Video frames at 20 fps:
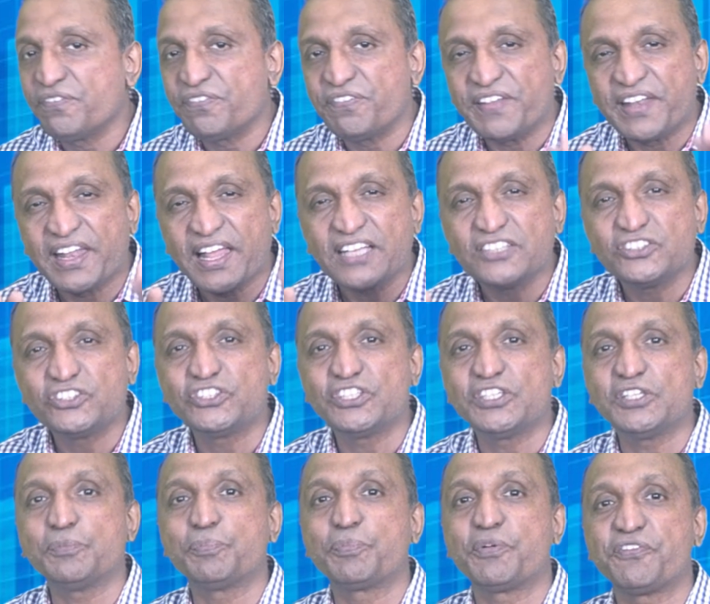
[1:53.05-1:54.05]

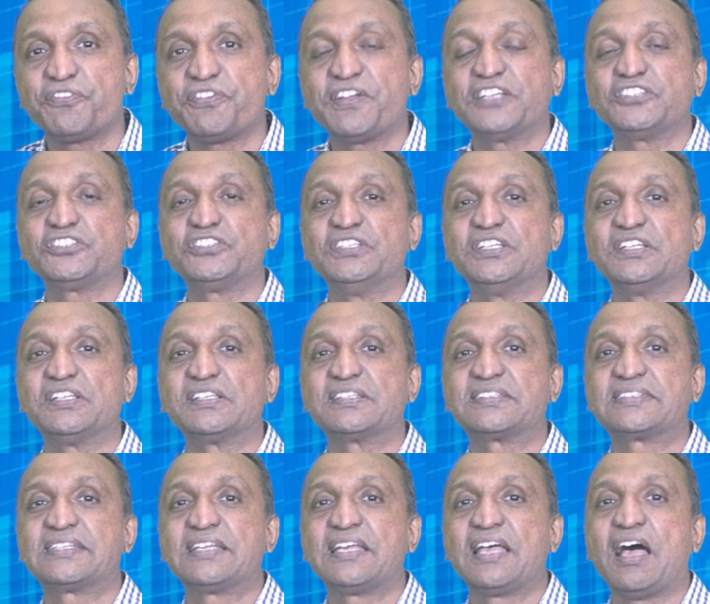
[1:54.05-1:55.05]
Financial
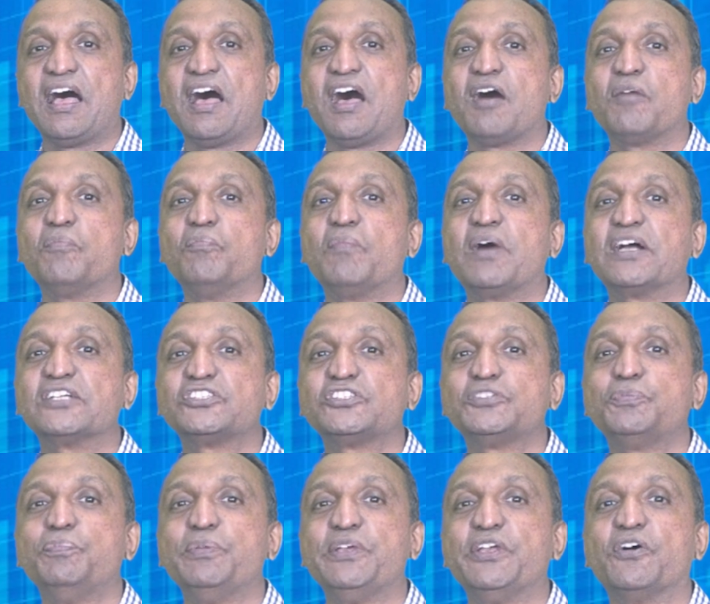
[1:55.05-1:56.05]
professionals are
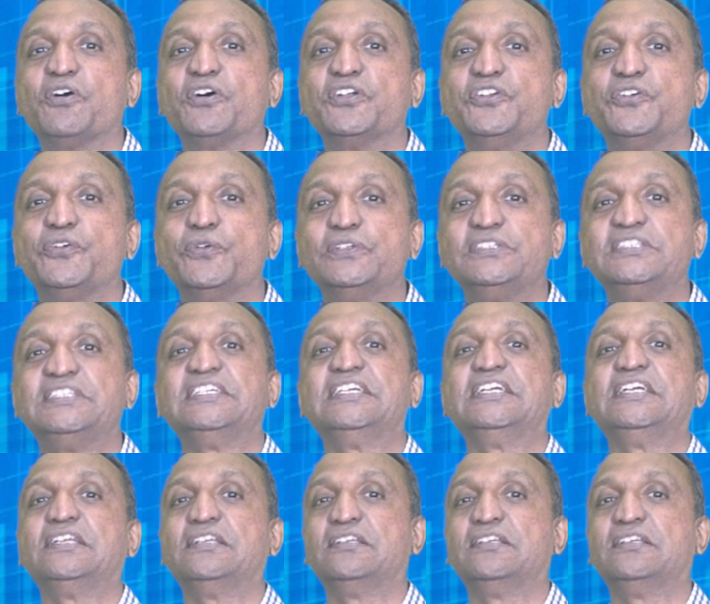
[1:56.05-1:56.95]
much beyond routine.